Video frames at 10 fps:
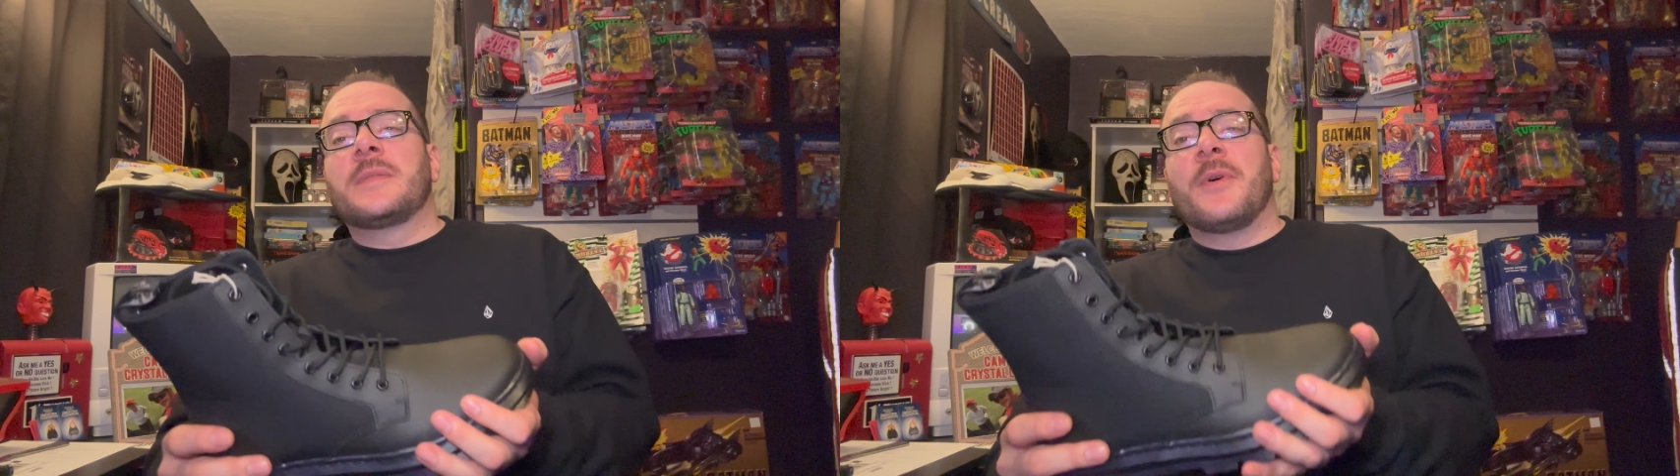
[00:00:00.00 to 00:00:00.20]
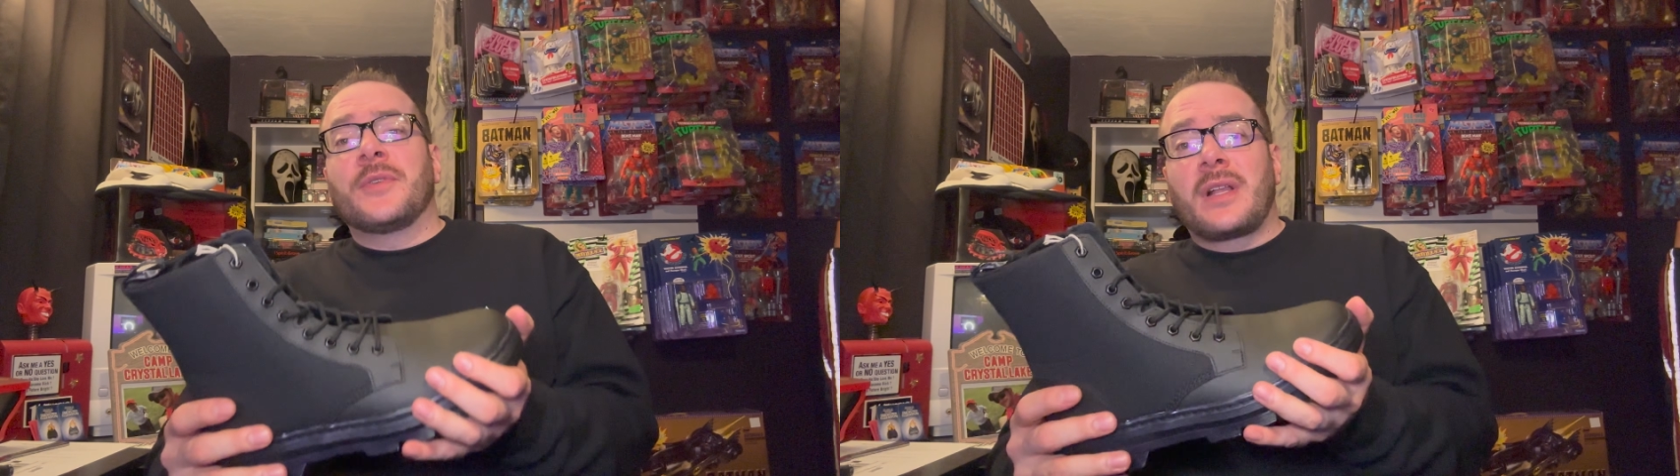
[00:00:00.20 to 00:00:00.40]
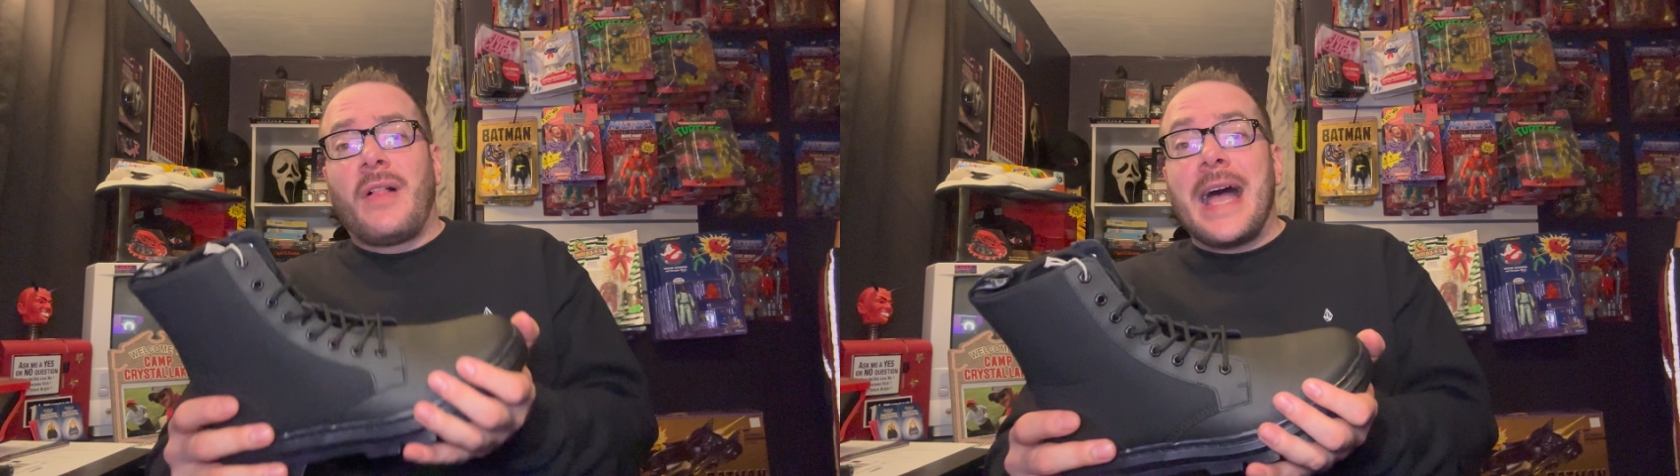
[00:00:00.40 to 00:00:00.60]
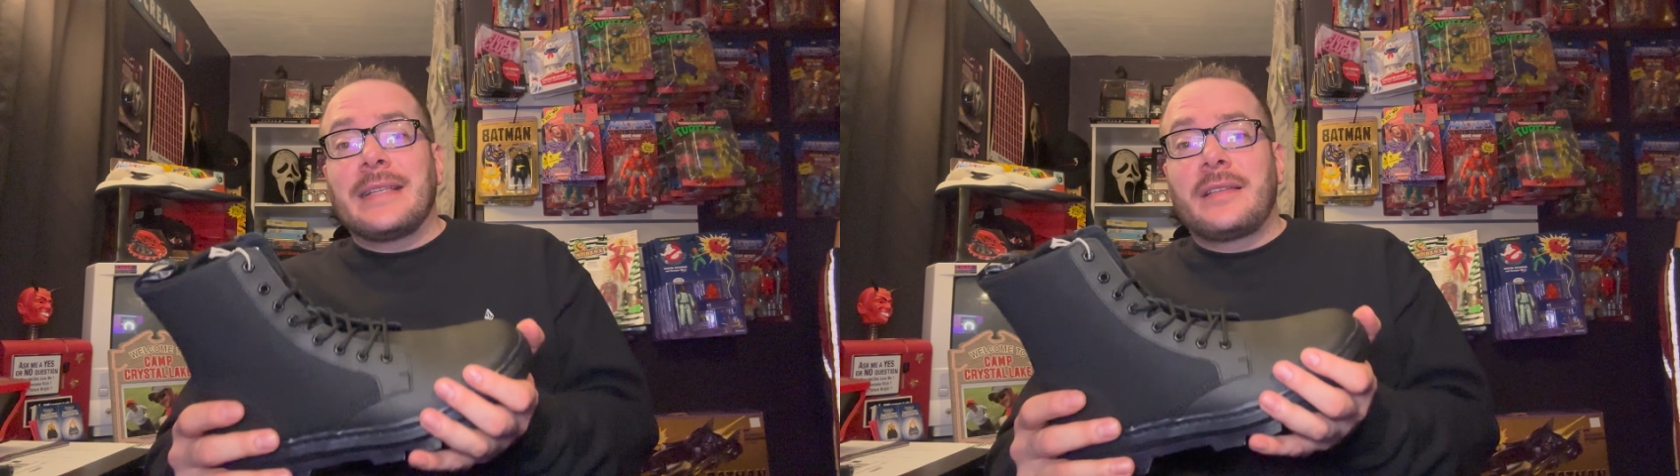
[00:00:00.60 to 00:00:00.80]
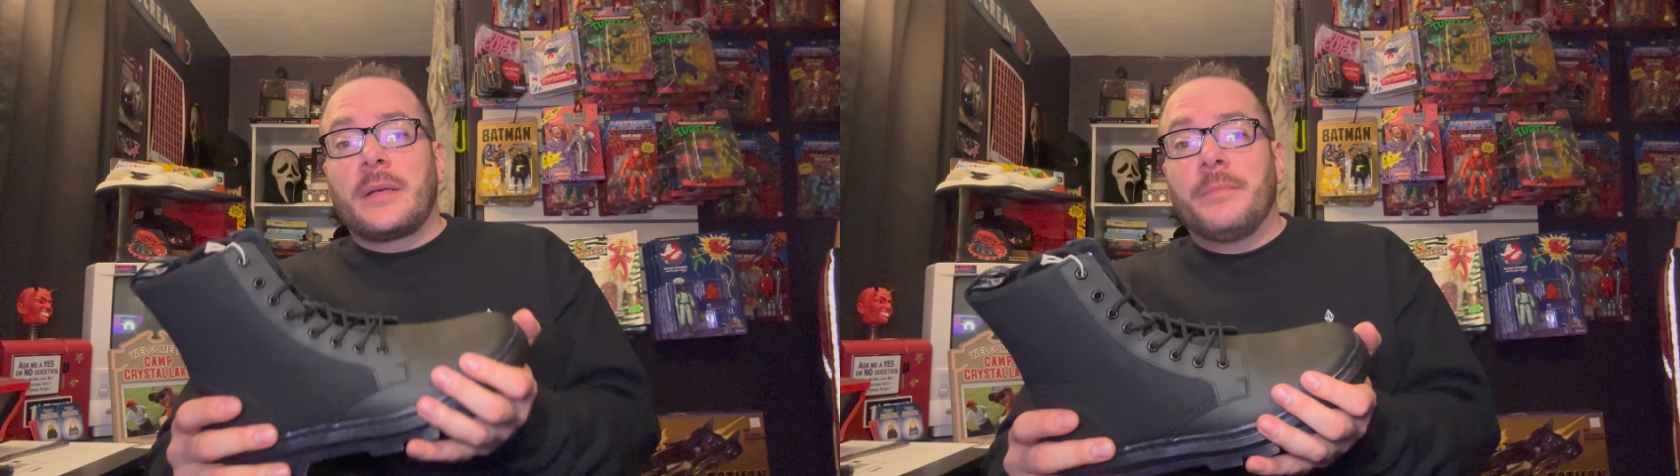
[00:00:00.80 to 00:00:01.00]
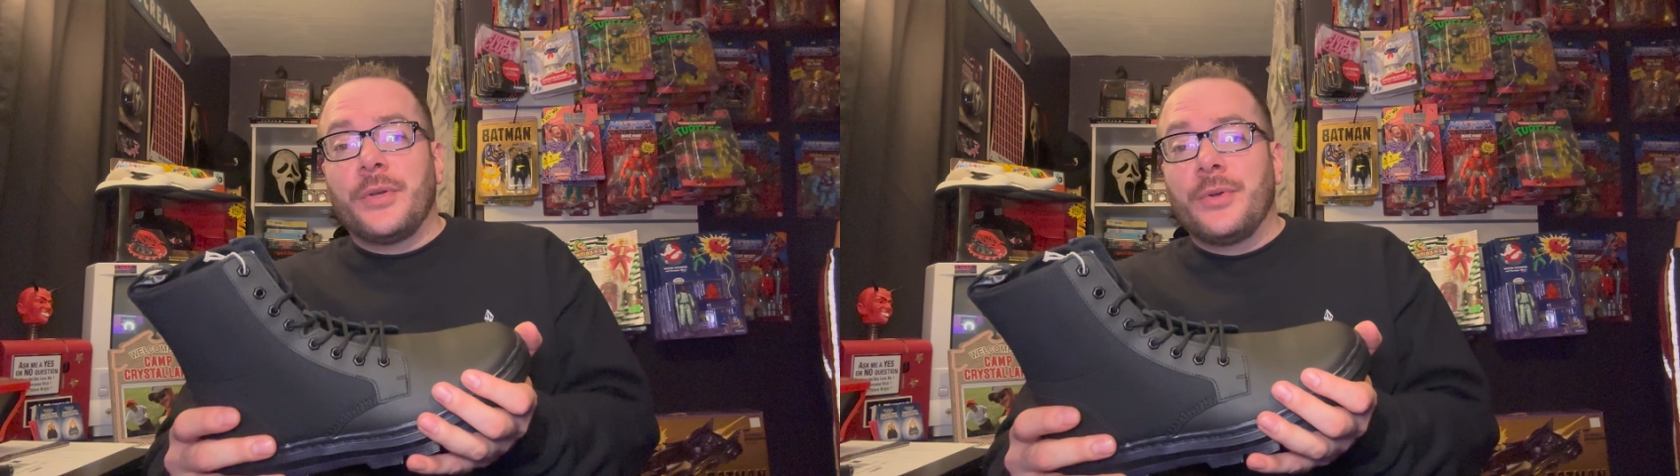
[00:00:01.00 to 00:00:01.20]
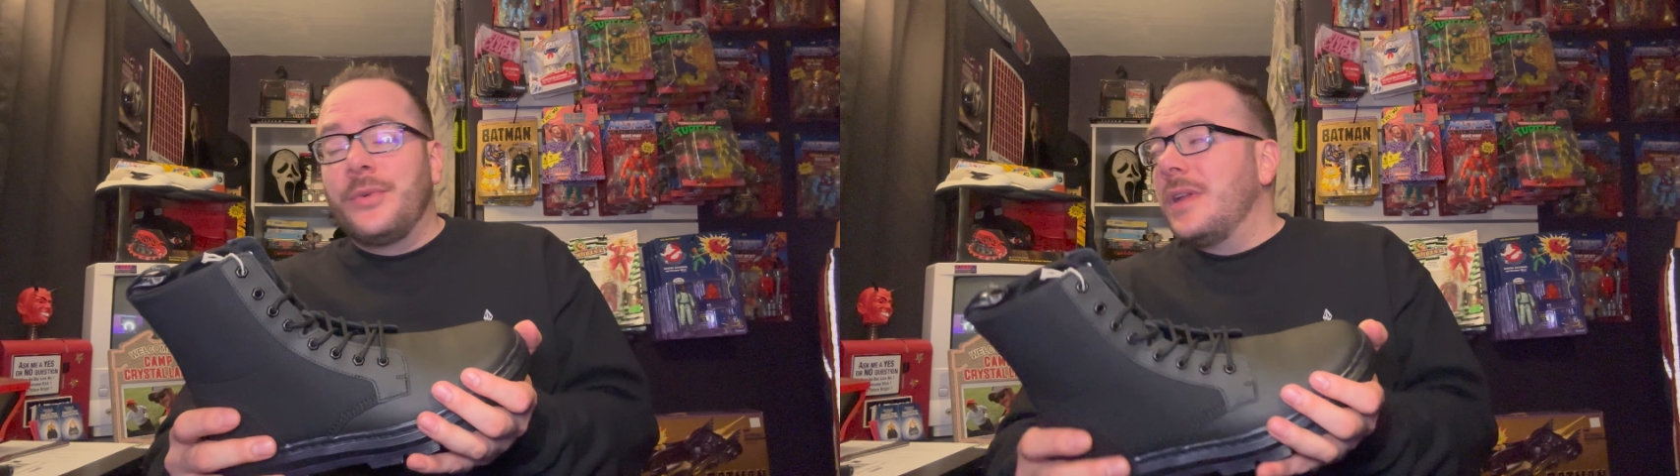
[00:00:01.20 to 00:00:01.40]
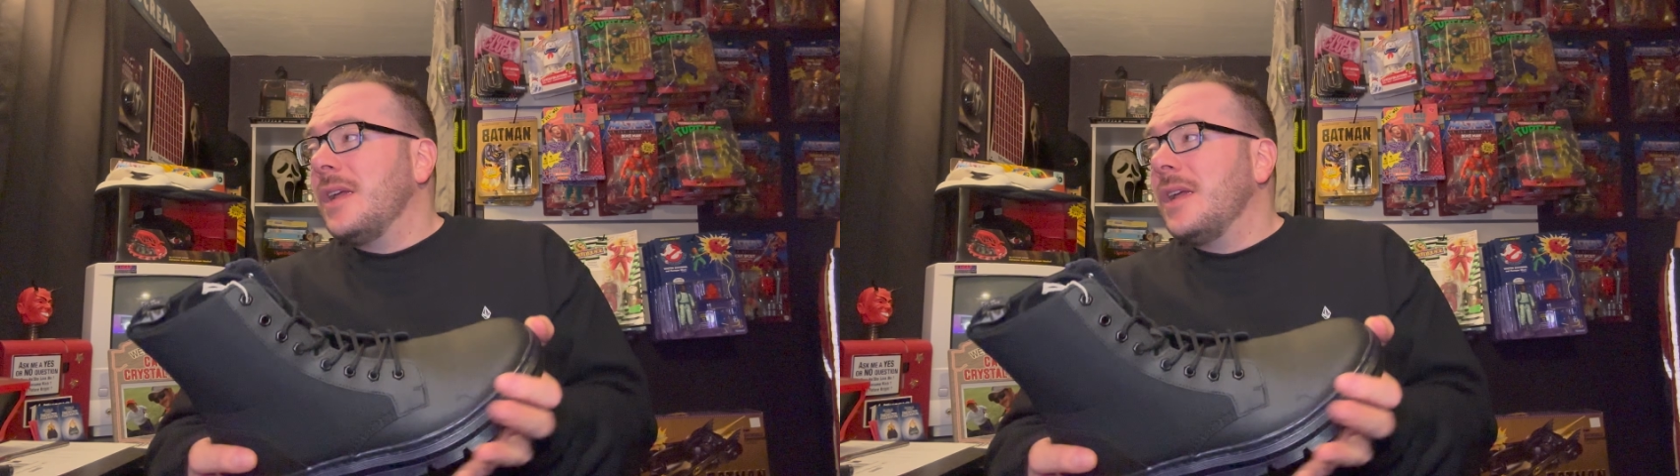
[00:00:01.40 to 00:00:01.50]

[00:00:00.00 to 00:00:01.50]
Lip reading: most classic boot.